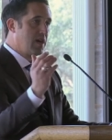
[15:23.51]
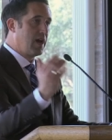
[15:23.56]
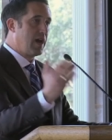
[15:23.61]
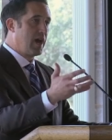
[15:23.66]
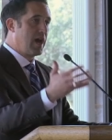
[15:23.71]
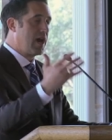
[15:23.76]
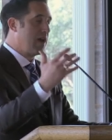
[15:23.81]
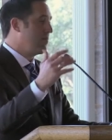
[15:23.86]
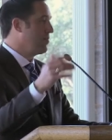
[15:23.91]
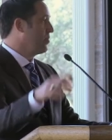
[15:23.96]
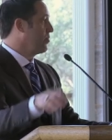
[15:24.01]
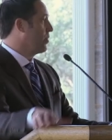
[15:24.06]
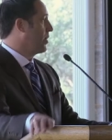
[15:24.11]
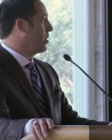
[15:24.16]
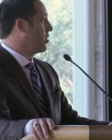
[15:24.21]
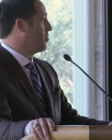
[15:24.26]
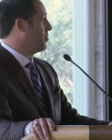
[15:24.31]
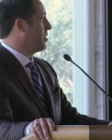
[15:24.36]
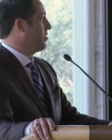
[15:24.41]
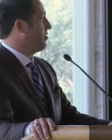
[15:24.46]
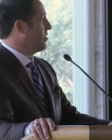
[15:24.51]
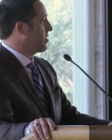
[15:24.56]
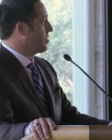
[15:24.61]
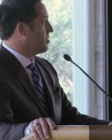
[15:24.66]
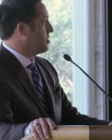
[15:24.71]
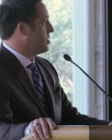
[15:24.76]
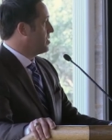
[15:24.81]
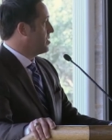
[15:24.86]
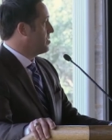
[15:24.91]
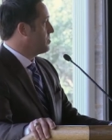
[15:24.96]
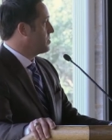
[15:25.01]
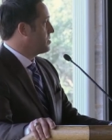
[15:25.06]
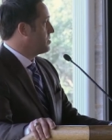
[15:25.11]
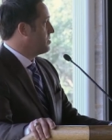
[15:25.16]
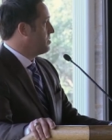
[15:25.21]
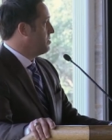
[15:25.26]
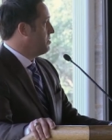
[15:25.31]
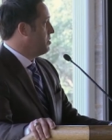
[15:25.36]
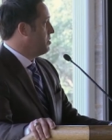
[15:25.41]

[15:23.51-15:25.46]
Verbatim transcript: I have it right on my fingertips?